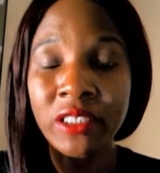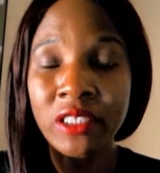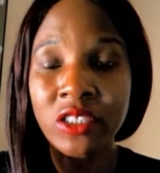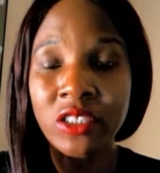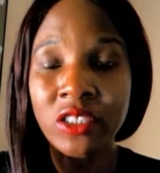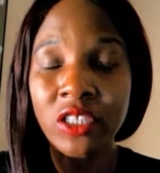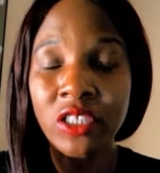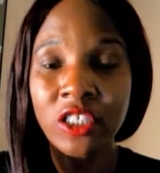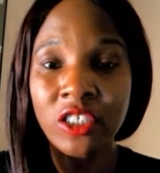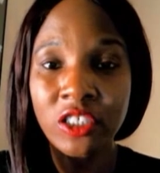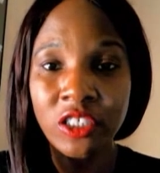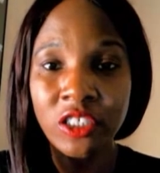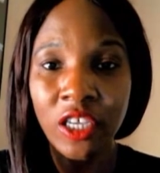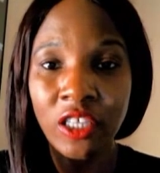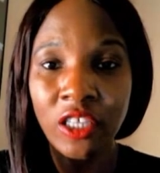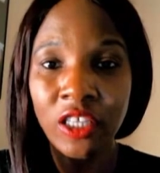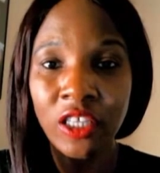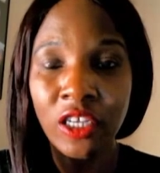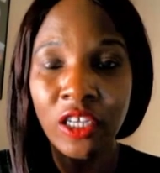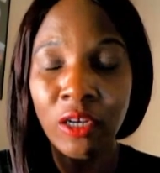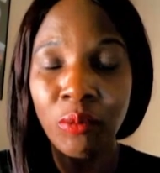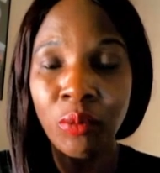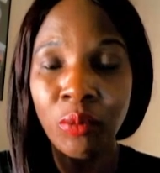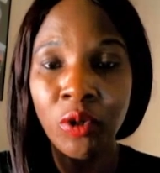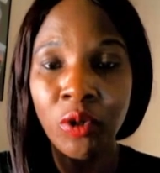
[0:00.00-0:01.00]
Not to say
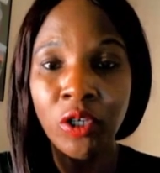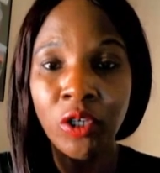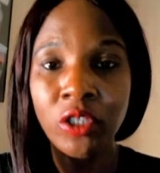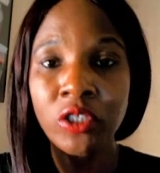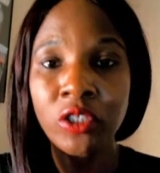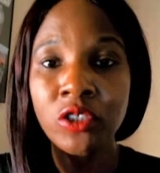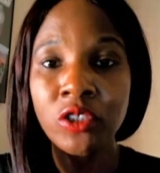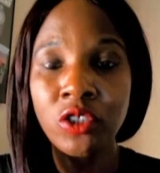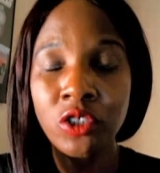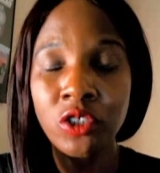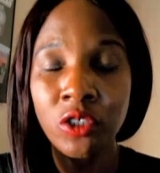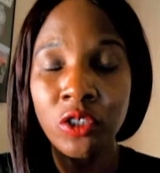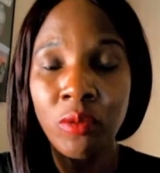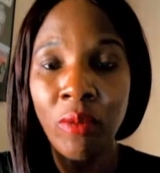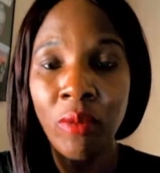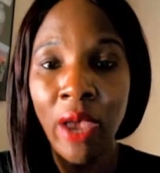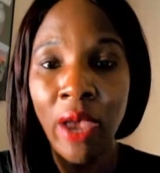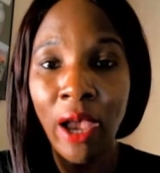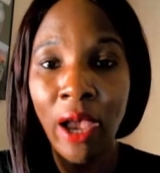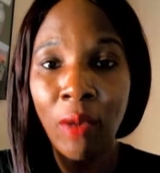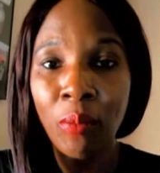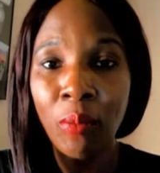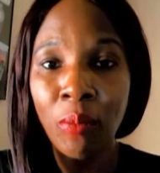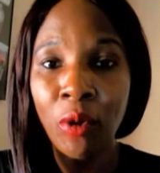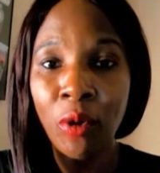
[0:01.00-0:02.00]
that I'm putting it to the
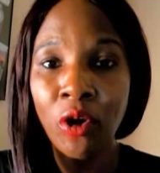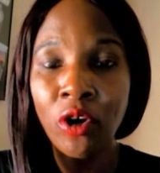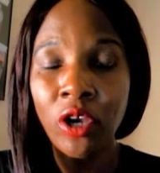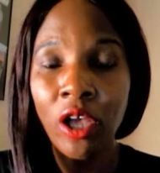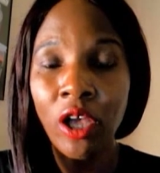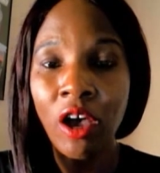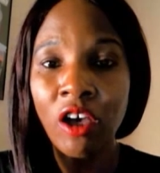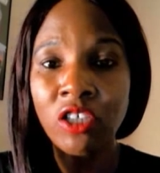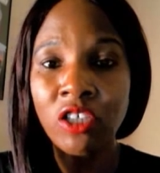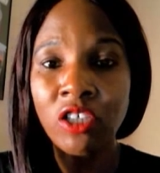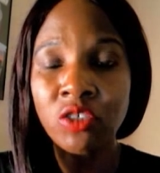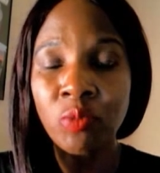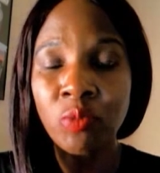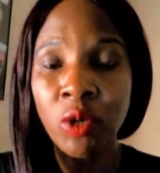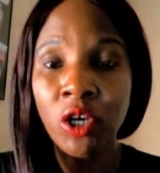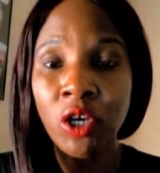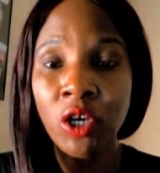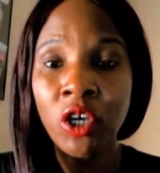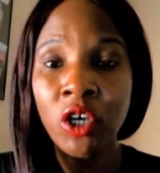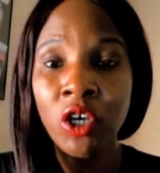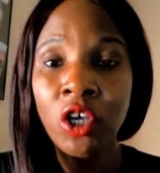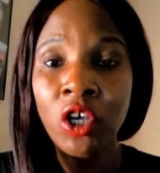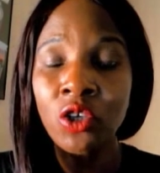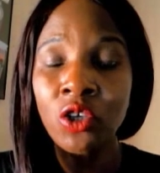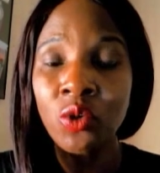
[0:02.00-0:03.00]
back burner, guys,
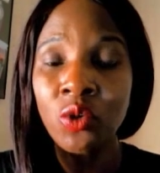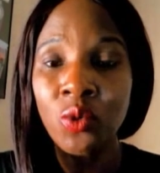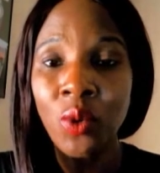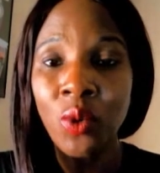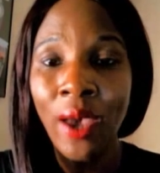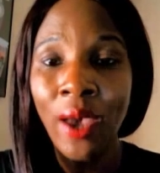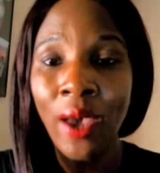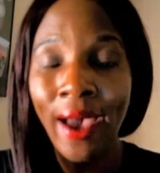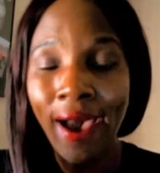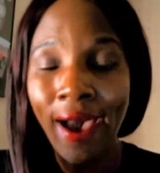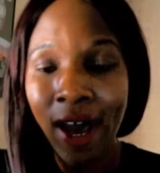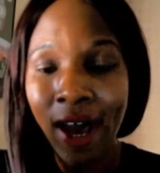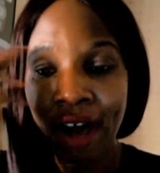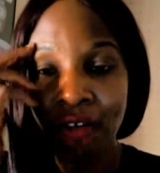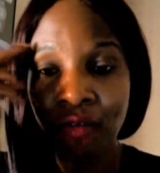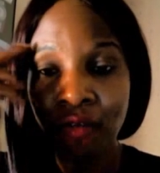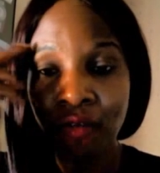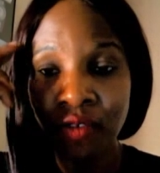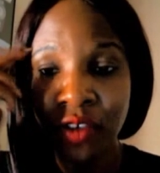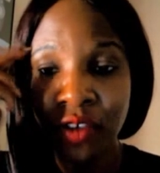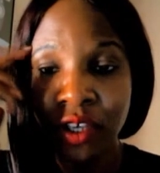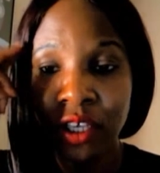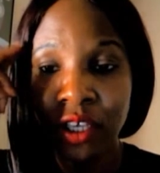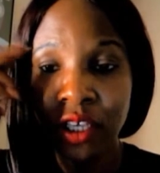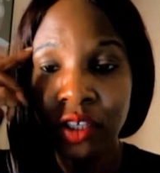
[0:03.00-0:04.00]
but you
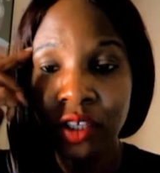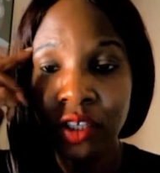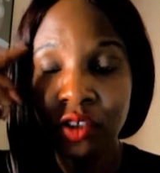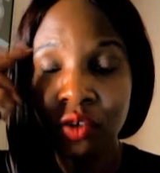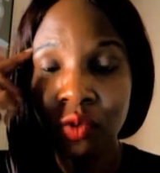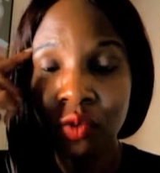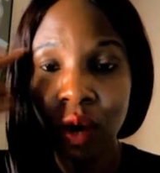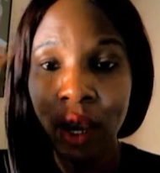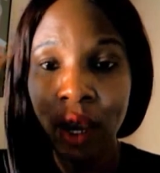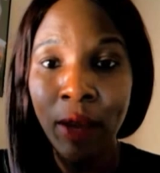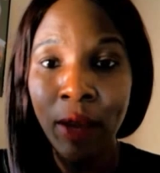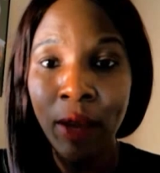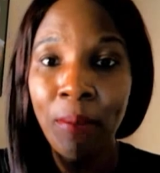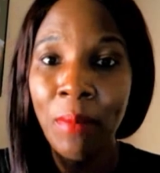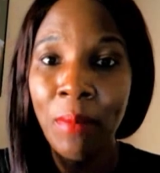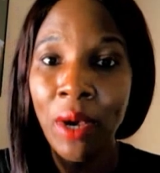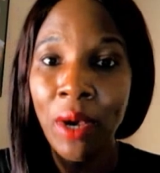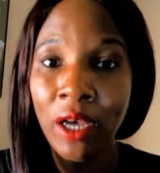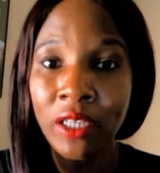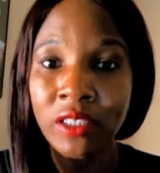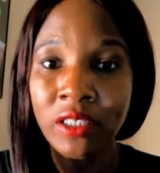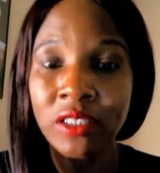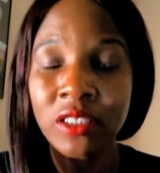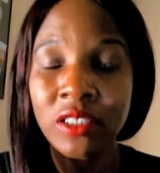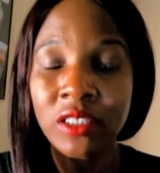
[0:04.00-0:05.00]
have to get the right
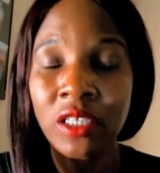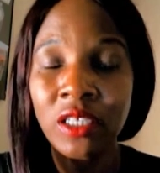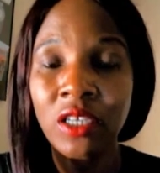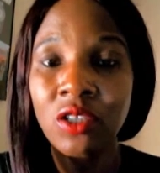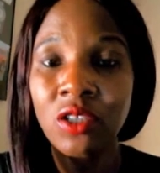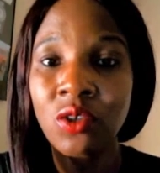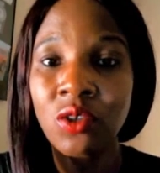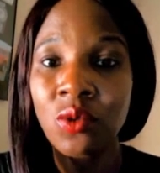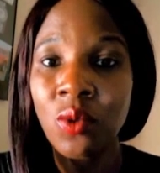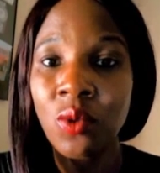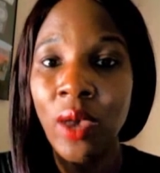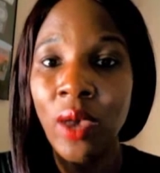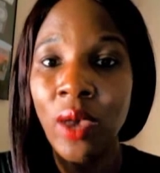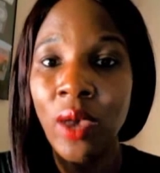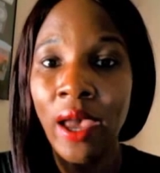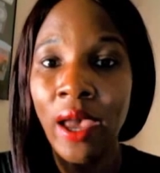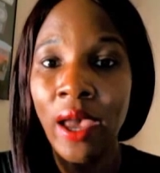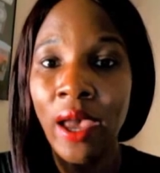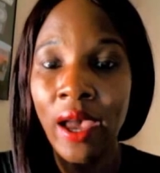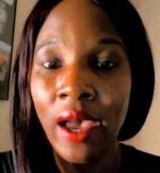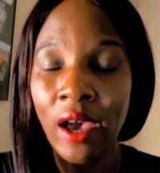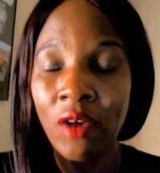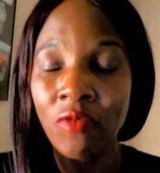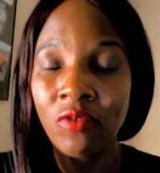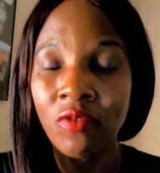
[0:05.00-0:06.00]
mindset. You
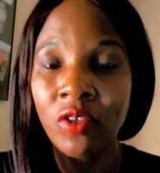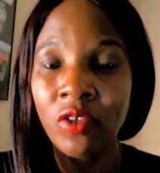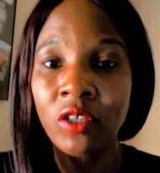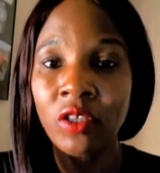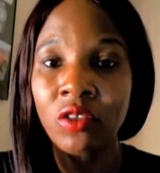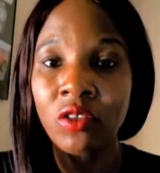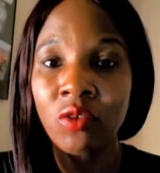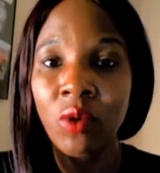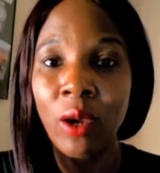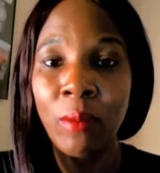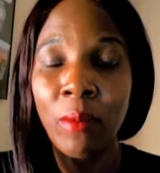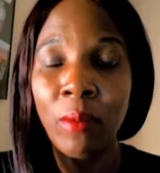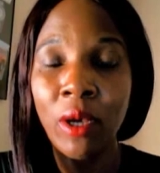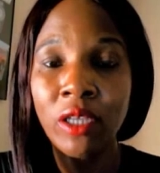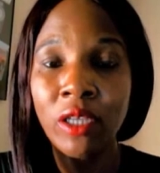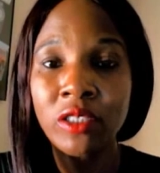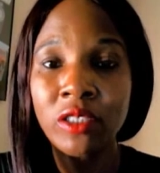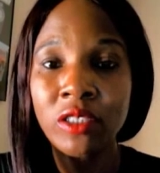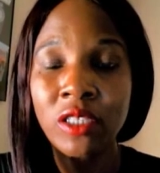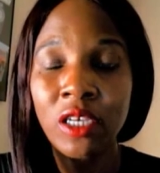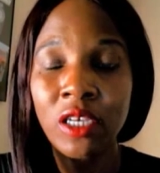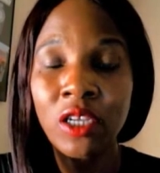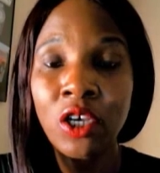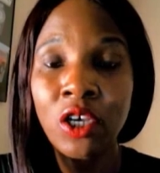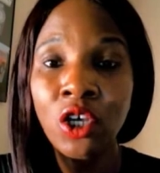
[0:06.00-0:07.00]
have to get the right
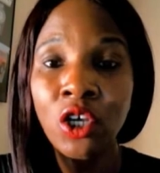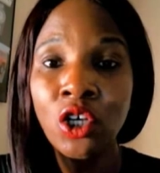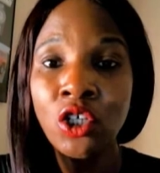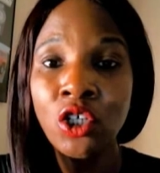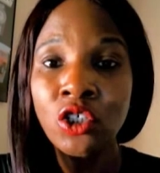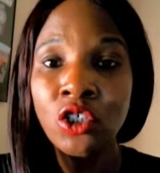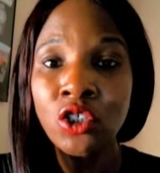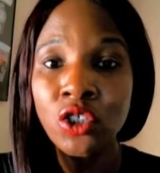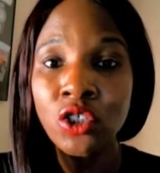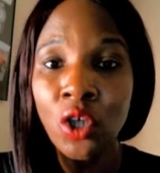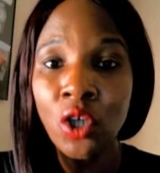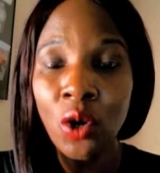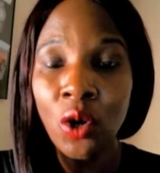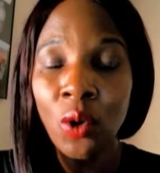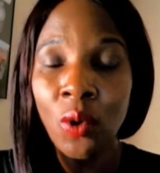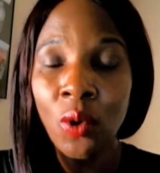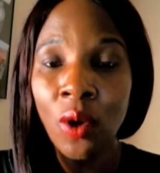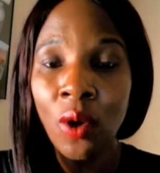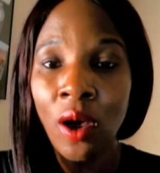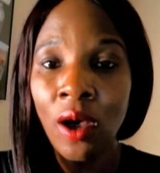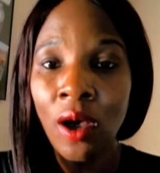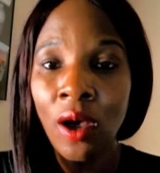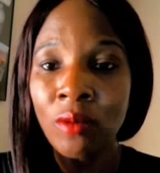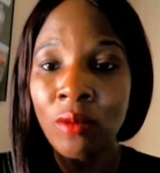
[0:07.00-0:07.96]
mindset. So